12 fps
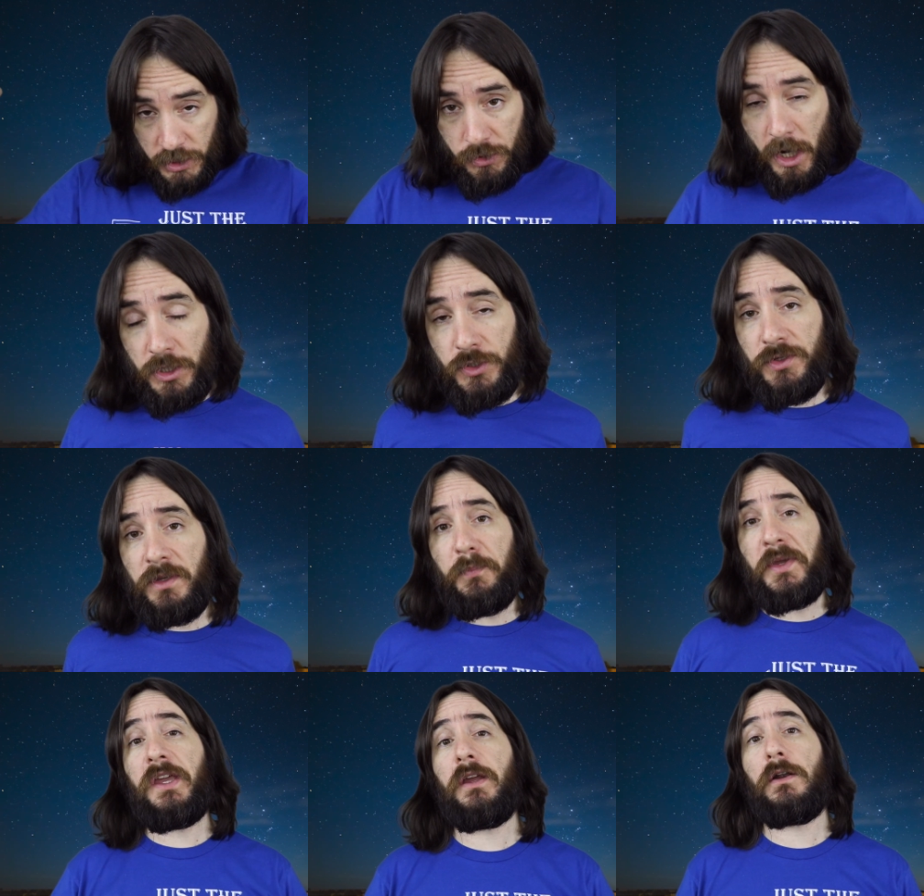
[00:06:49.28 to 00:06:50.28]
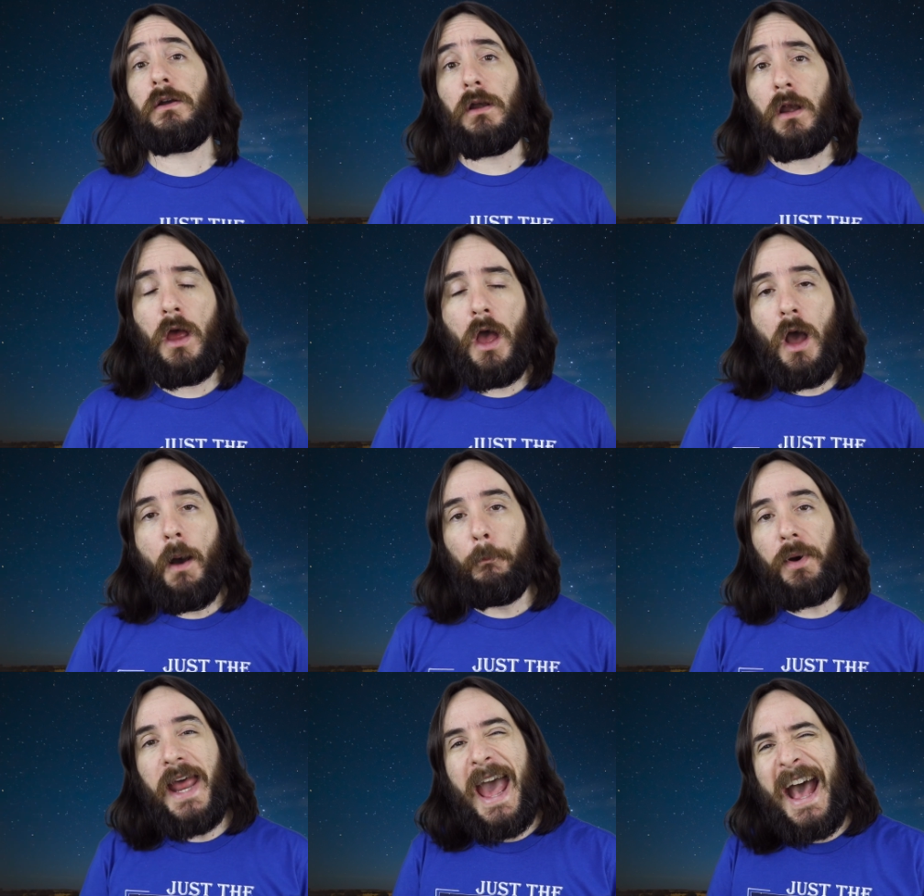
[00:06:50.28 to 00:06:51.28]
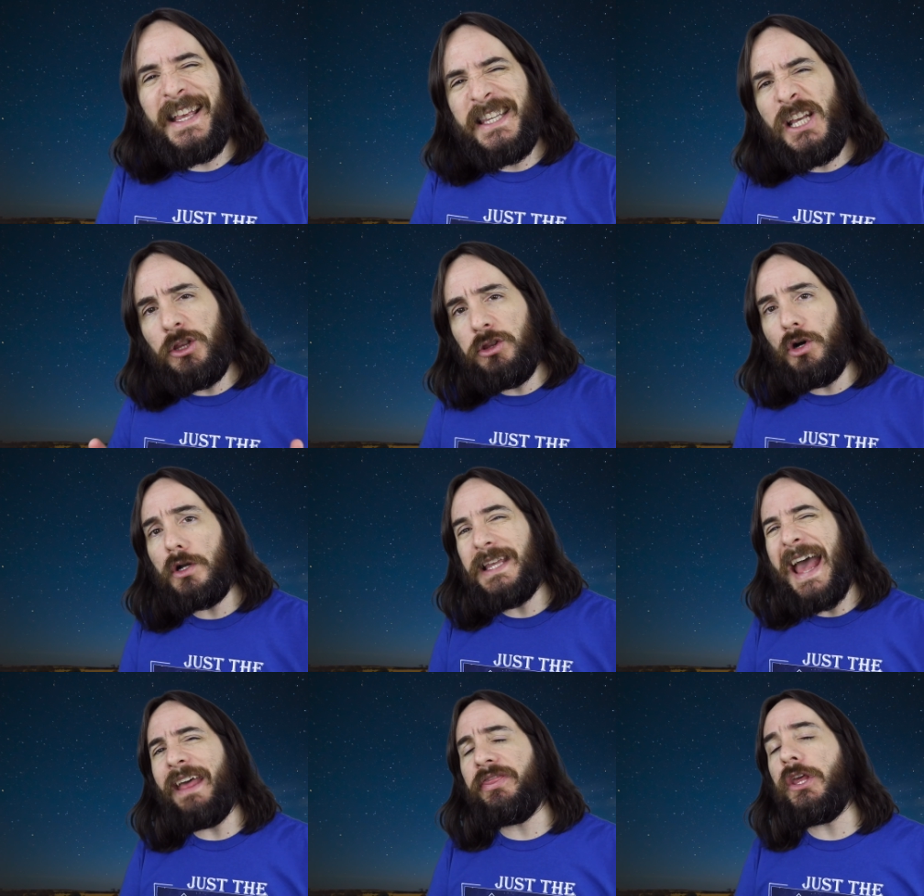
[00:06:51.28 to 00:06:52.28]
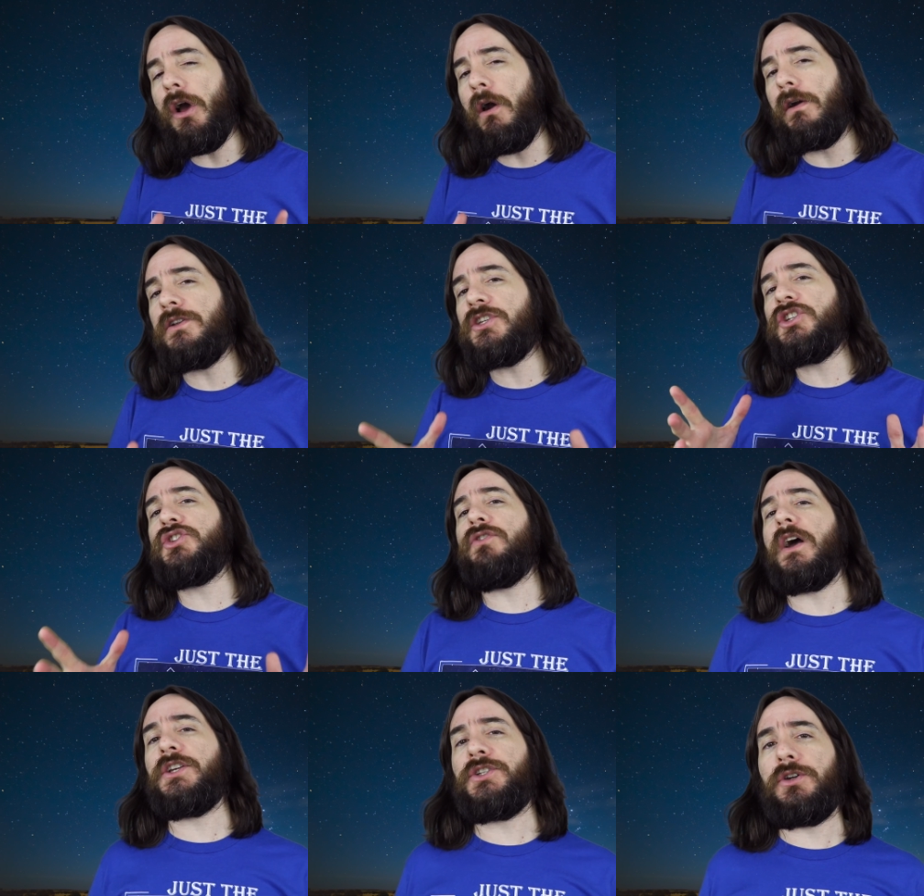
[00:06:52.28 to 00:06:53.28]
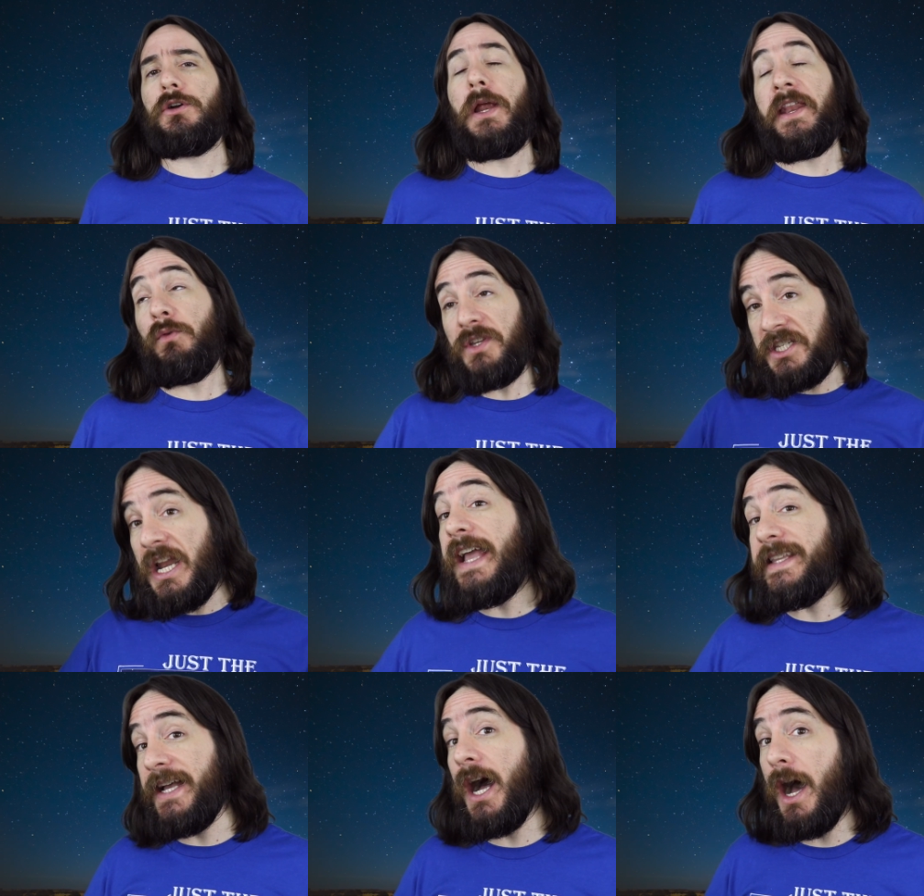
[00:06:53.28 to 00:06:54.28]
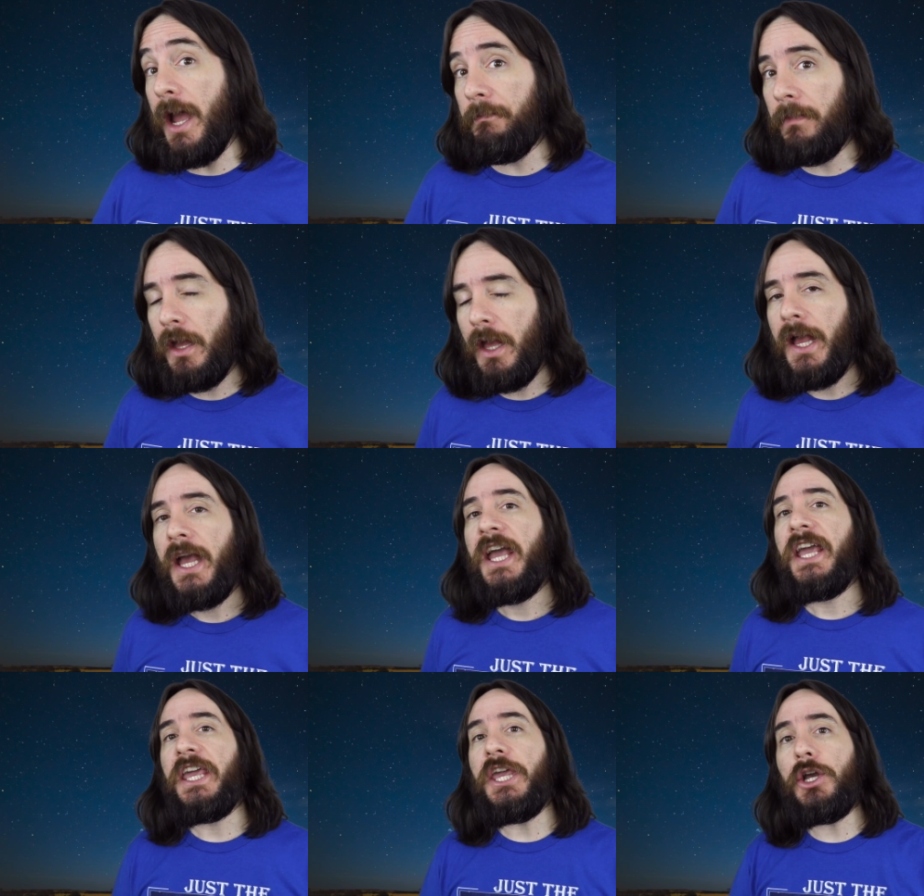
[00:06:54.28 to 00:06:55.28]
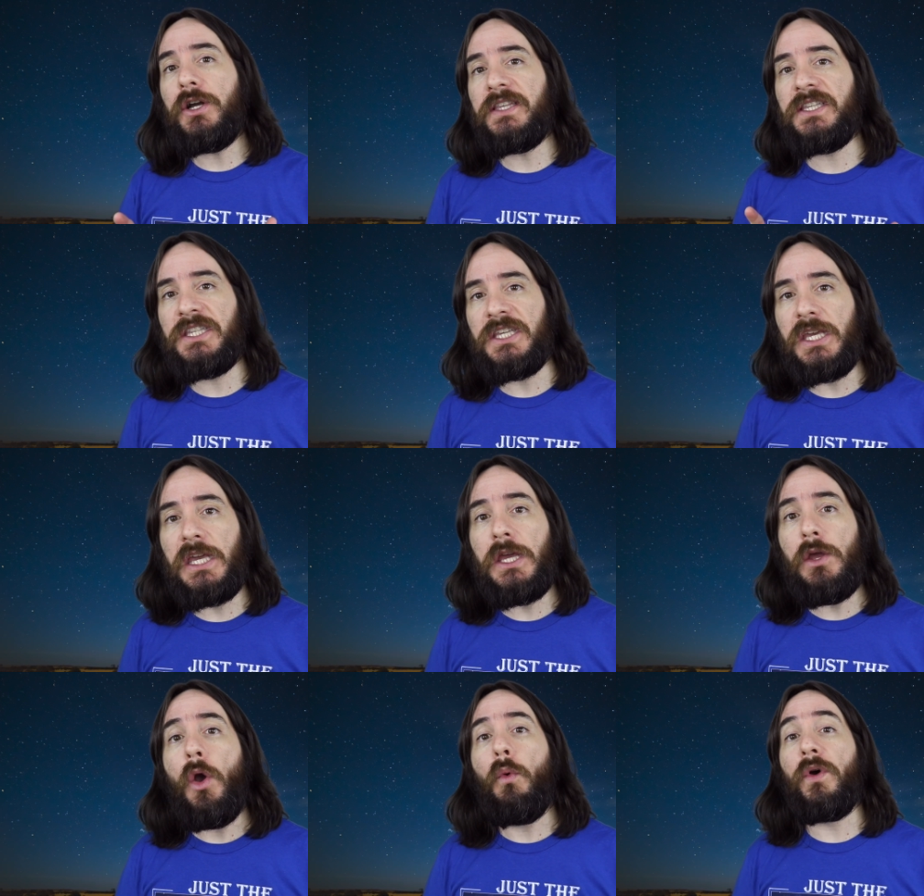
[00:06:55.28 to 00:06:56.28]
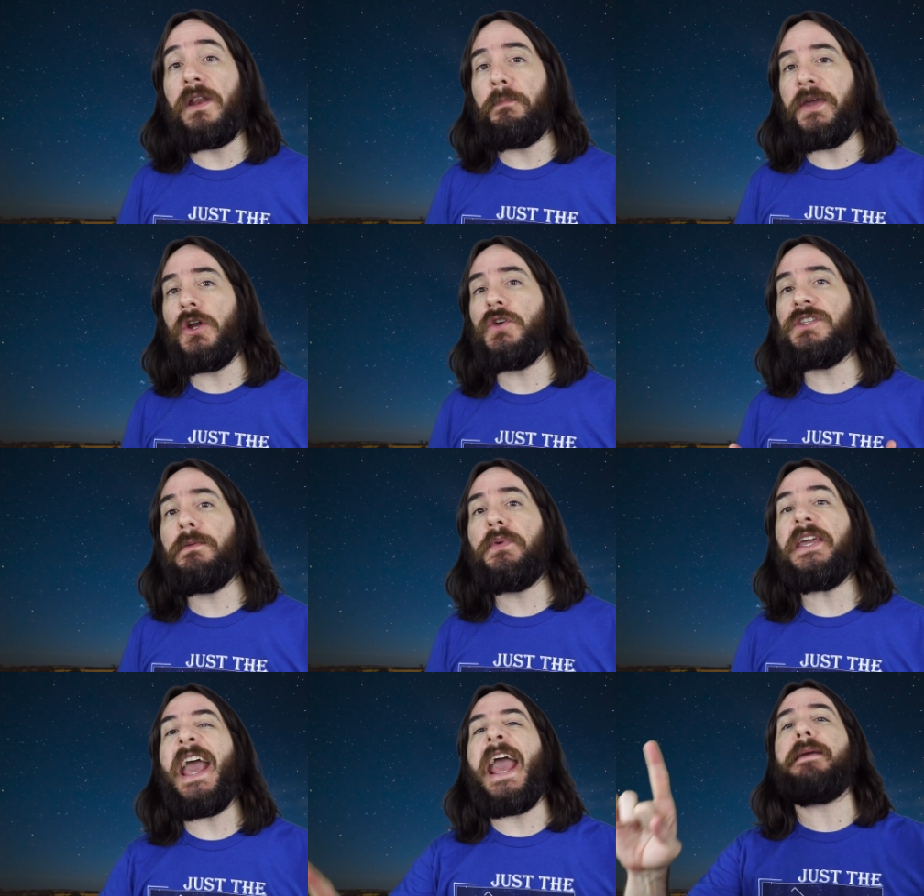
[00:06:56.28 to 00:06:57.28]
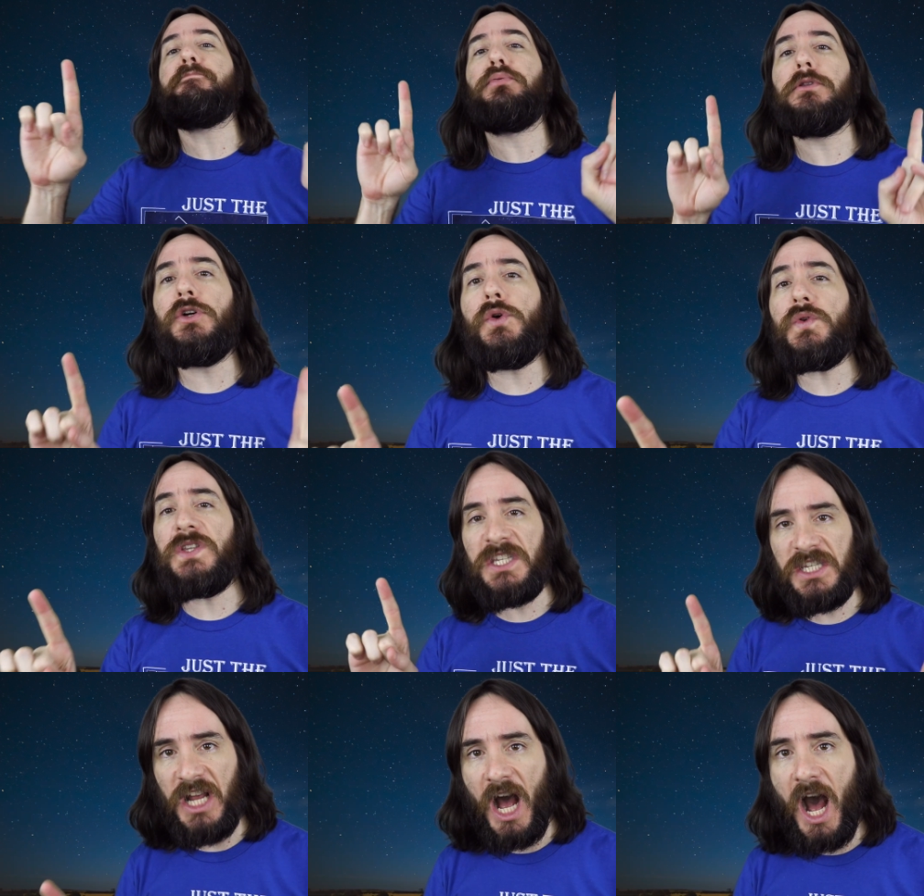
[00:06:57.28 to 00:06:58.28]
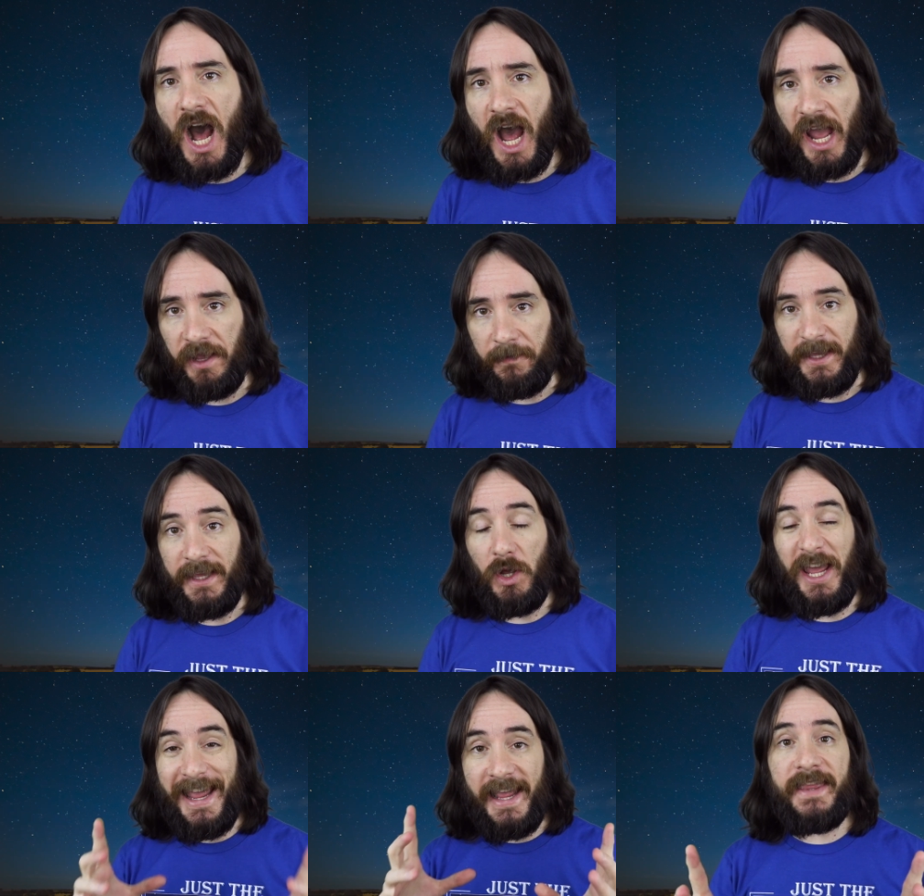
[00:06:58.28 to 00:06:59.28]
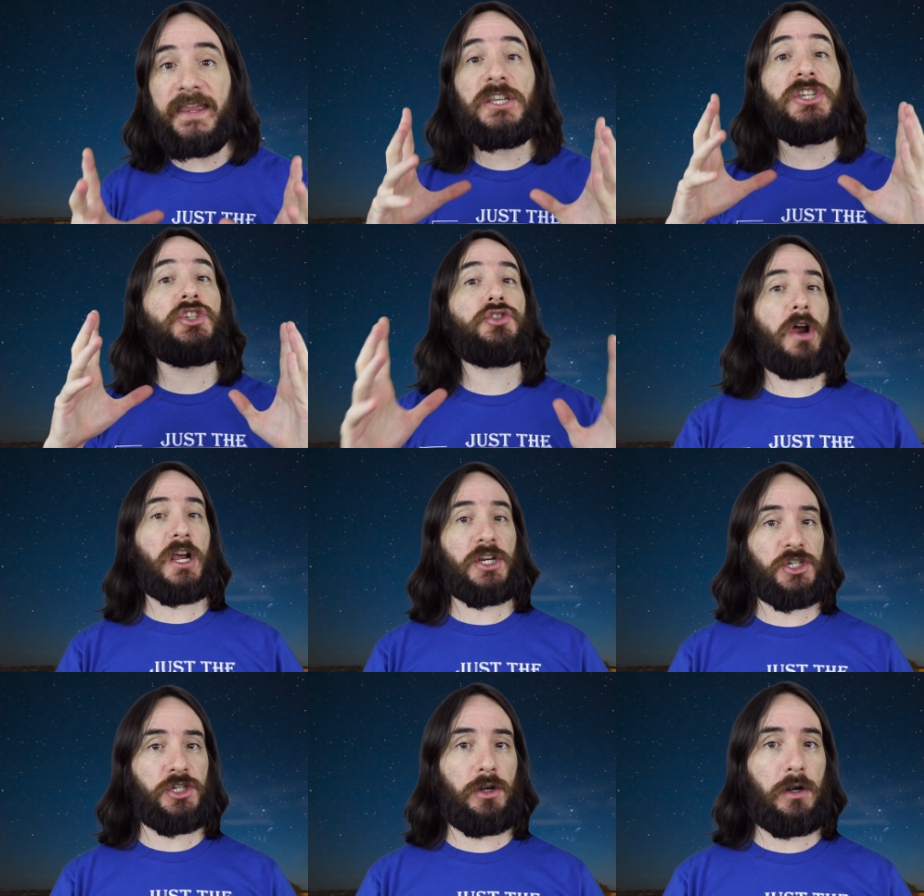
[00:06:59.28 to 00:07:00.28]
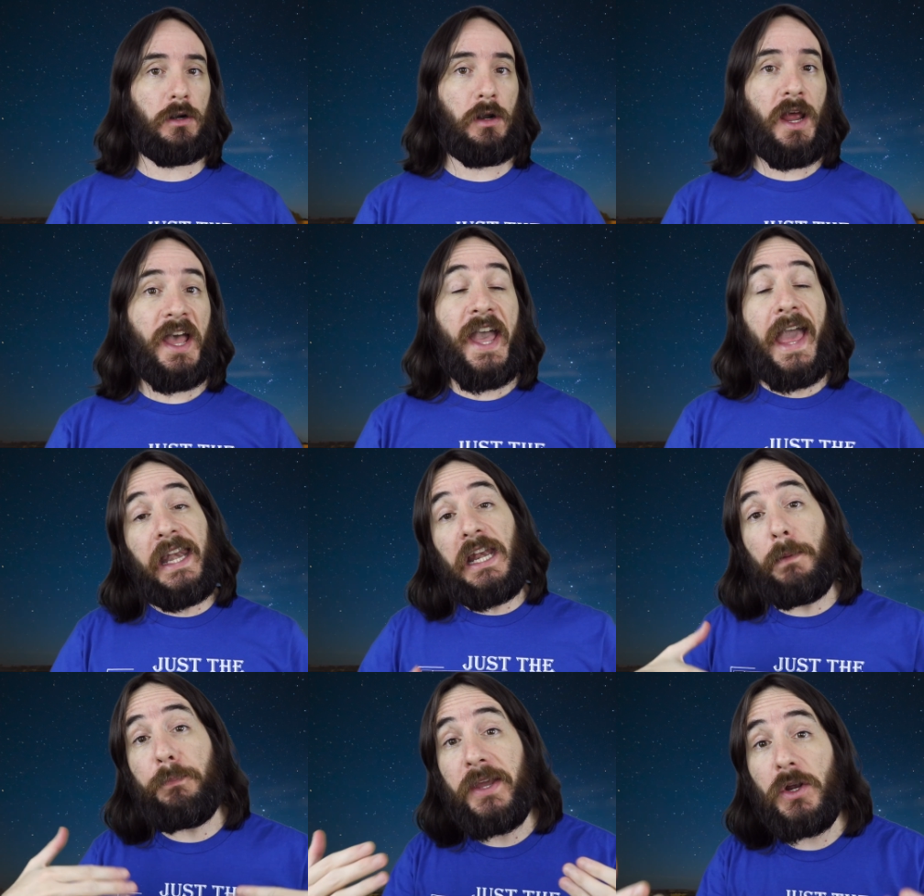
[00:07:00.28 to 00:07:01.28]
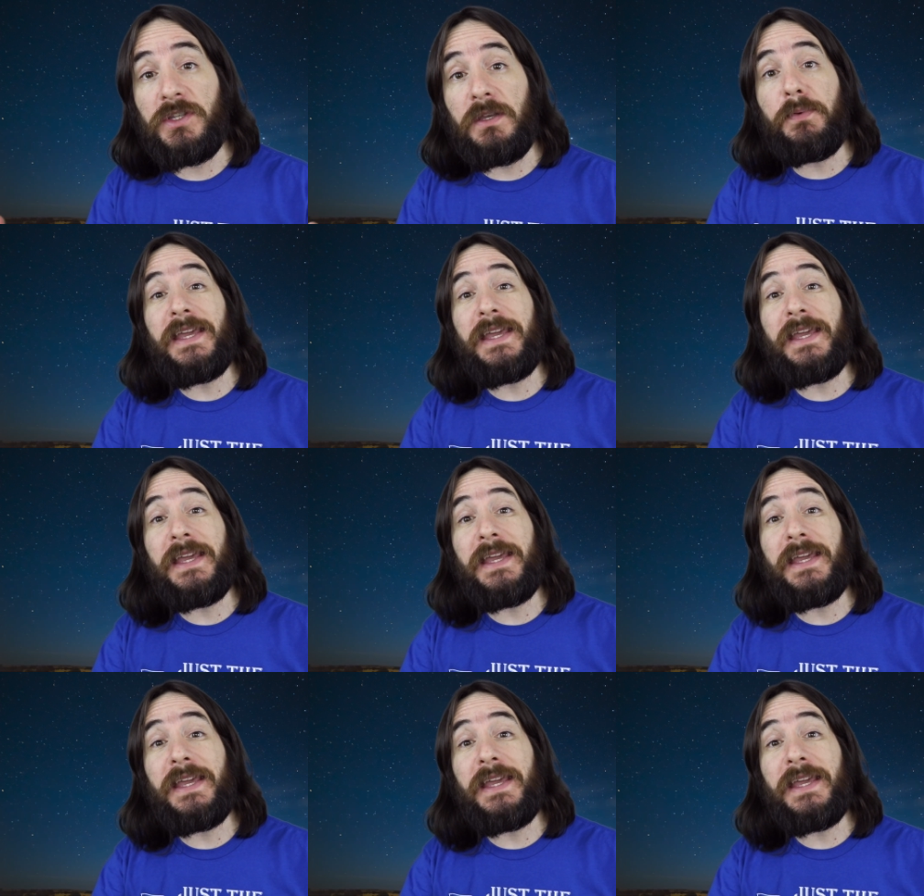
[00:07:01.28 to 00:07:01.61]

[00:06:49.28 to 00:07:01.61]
structures appear, but as he looked at the orange structure, and it was nighttime, he could see what appeared to be a blue sky in the structure, and it appeared to